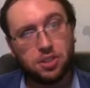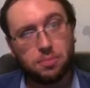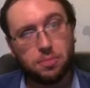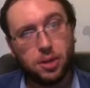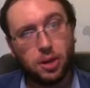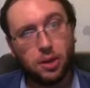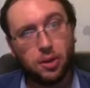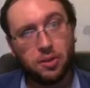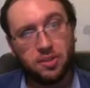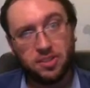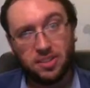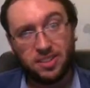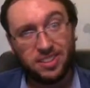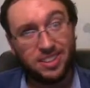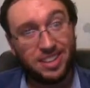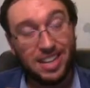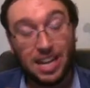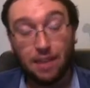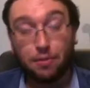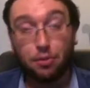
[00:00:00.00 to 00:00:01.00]
to piracy to
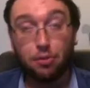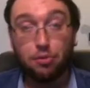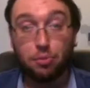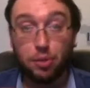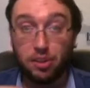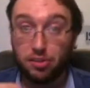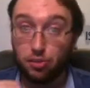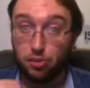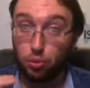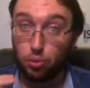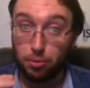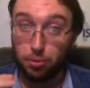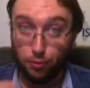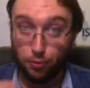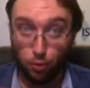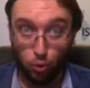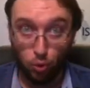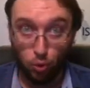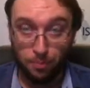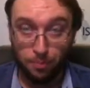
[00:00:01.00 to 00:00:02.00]
the levels we saw
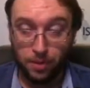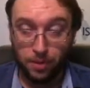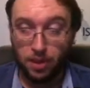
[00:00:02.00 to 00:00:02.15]
before.